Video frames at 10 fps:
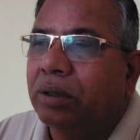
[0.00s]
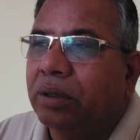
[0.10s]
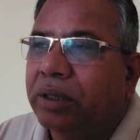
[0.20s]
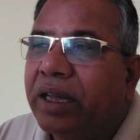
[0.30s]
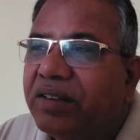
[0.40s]

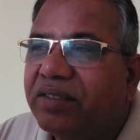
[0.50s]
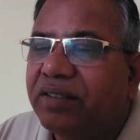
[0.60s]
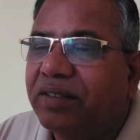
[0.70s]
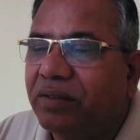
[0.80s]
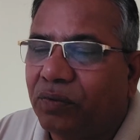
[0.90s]

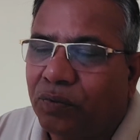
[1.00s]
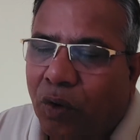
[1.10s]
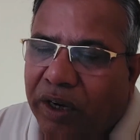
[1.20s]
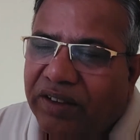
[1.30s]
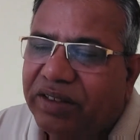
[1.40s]
there's
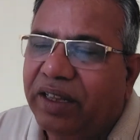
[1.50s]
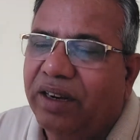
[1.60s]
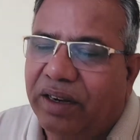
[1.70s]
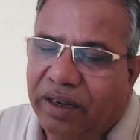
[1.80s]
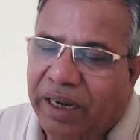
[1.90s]
what is their
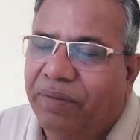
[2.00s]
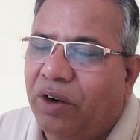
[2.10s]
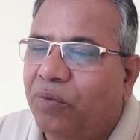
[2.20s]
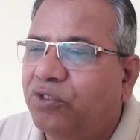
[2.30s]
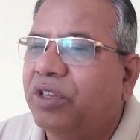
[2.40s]

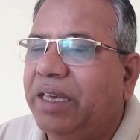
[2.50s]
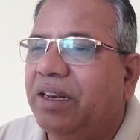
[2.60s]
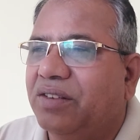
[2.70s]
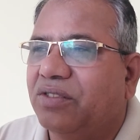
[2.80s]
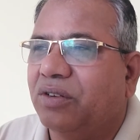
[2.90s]
level of
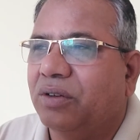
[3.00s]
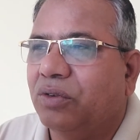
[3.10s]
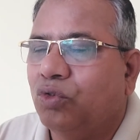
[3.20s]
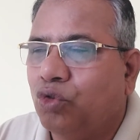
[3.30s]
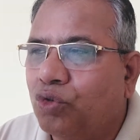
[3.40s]
skills,
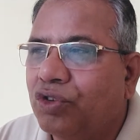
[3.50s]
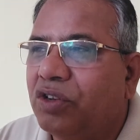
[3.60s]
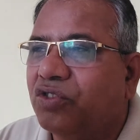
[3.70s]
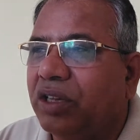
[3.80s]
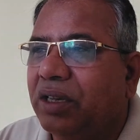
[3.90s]

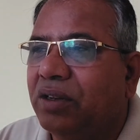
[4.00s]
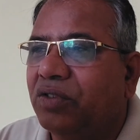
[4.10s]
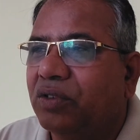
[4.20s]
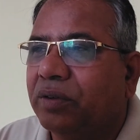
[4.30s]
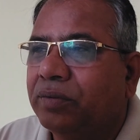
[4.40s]
social skills,